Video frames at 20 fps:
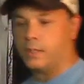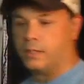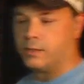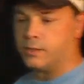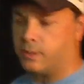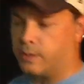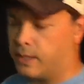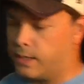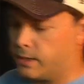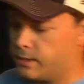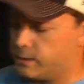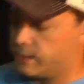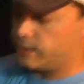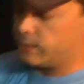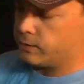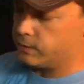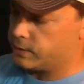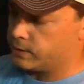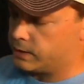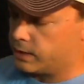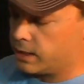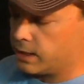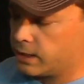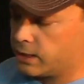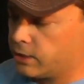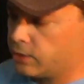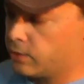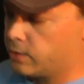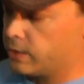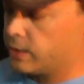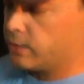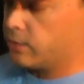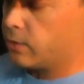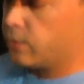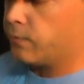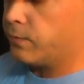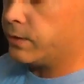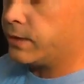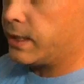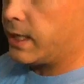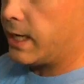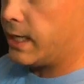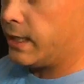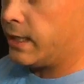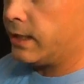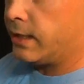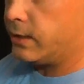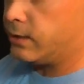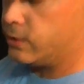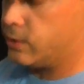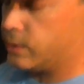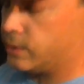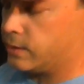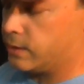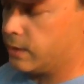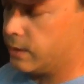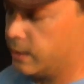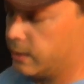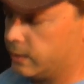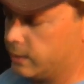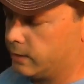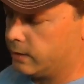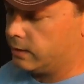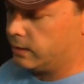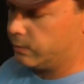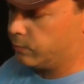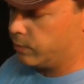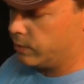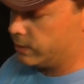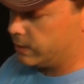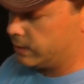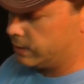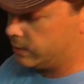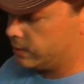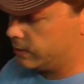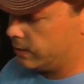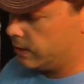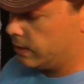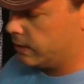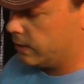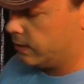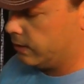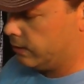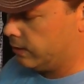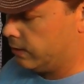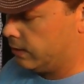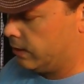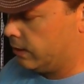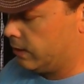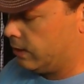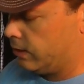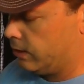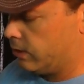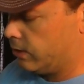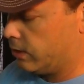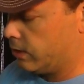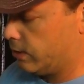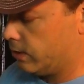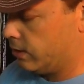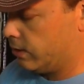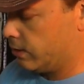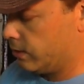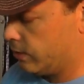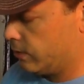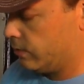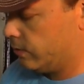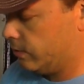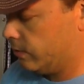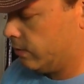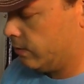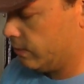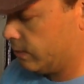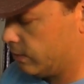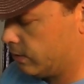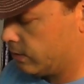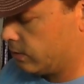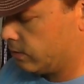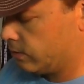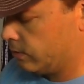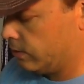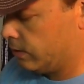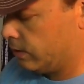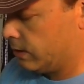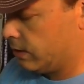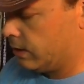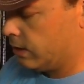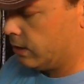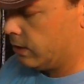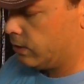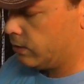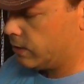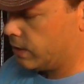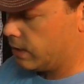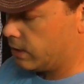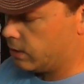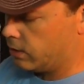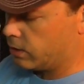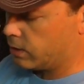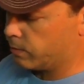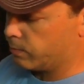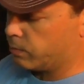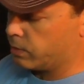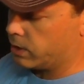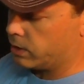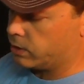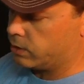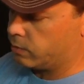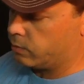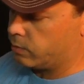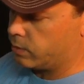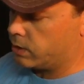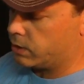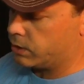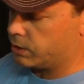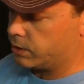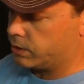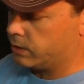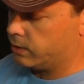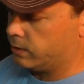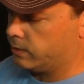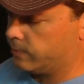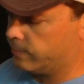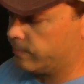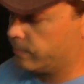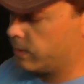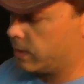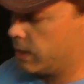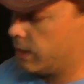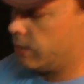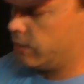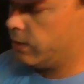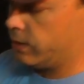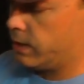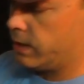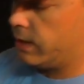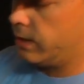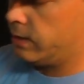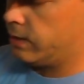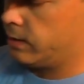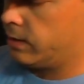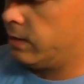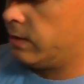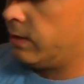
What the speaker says: So now that's on there snug, you don't need to over tighten it. It's just once it's snug, you're good to go. So you take your compression washer and your nut